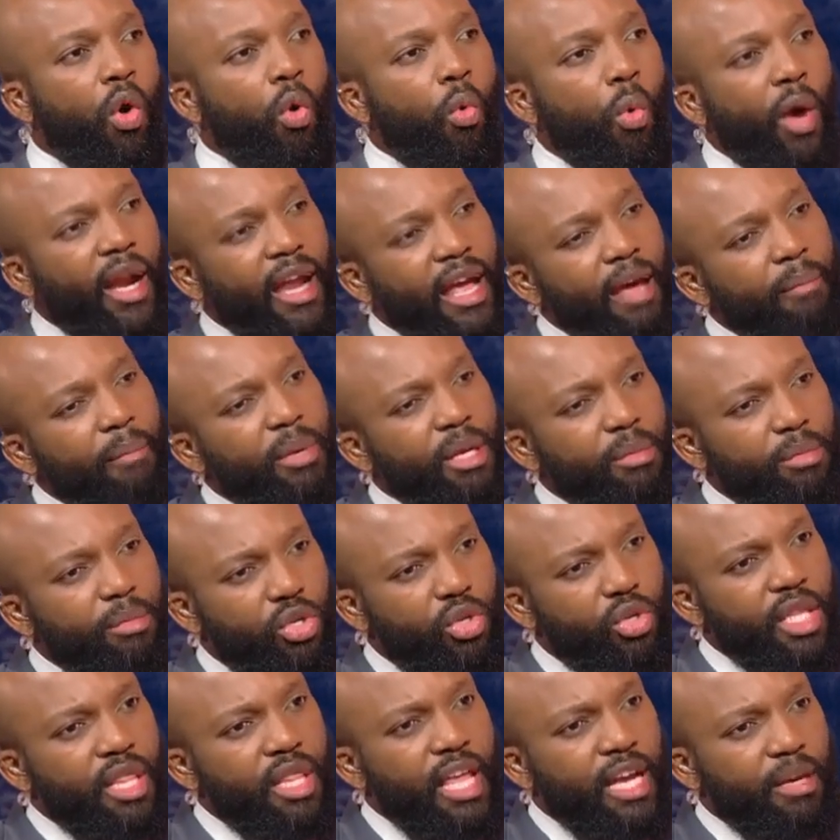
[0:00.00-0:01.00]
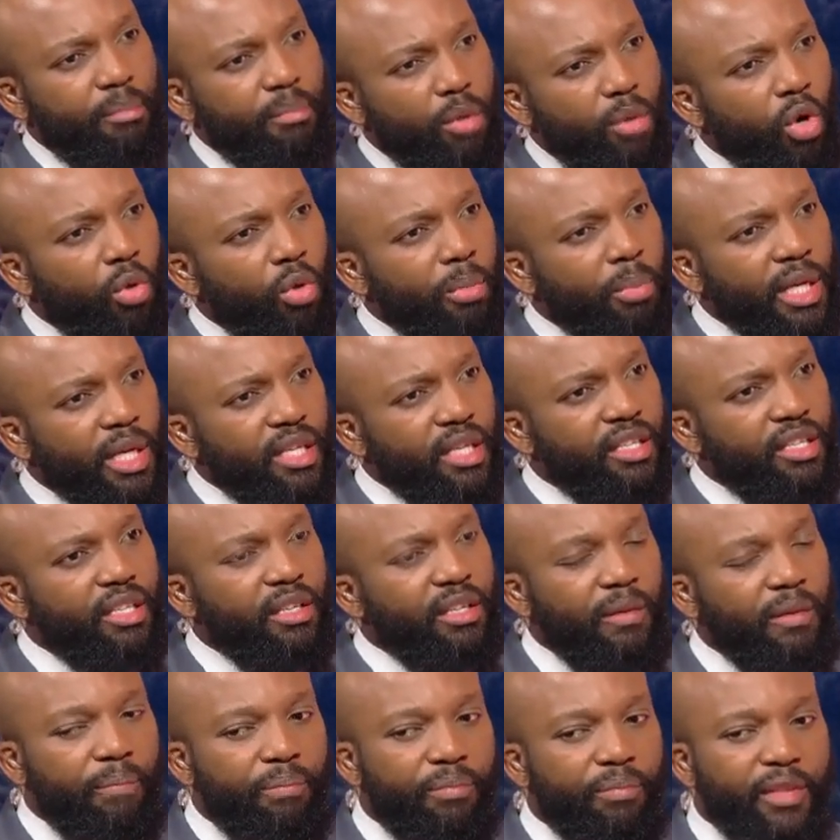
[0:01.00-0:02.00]
What happened between that moment
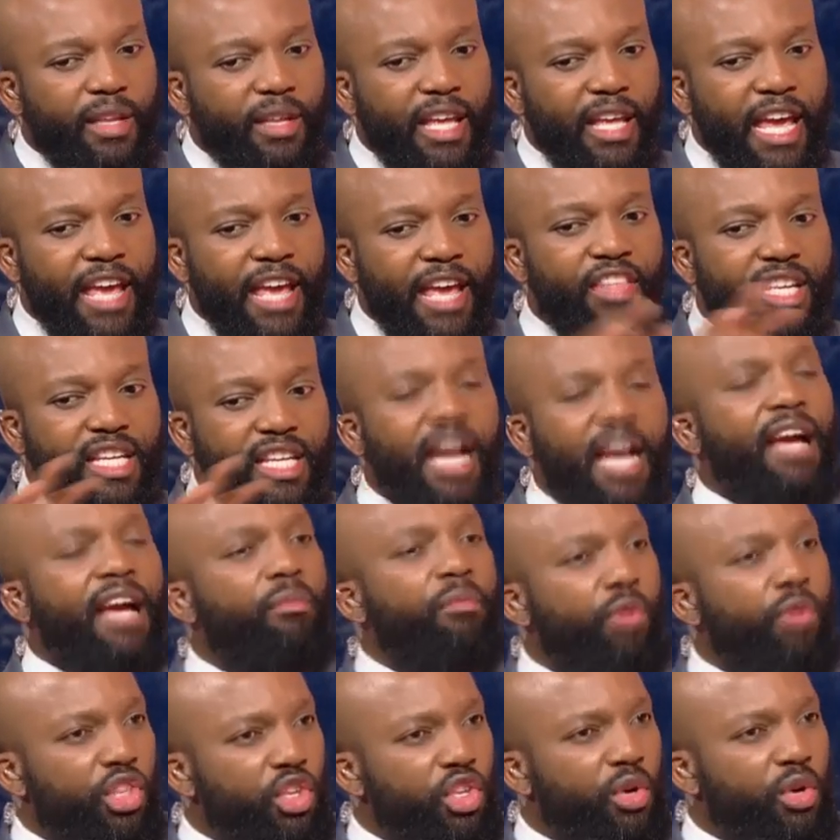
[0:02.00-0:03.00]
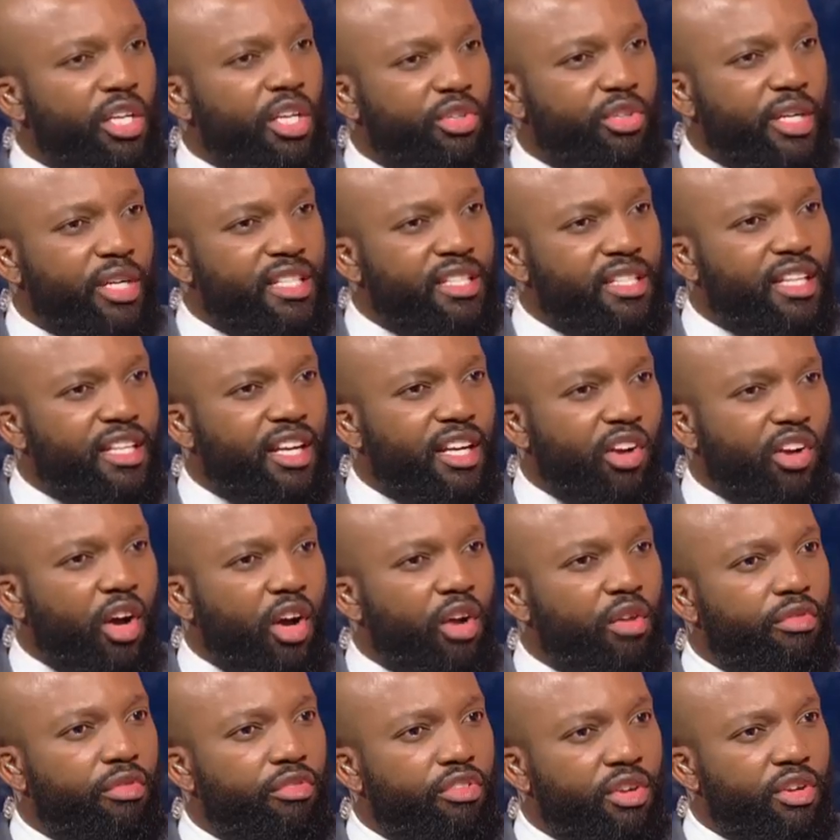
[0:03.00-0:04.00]
and the time when you addressed the
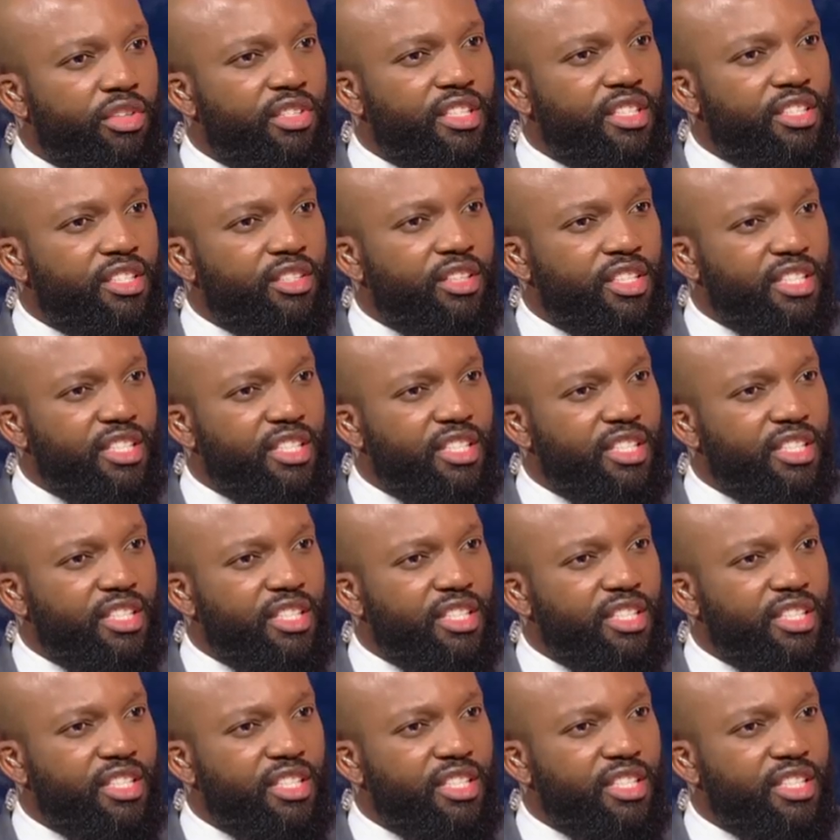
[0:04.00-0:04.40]
ground forces?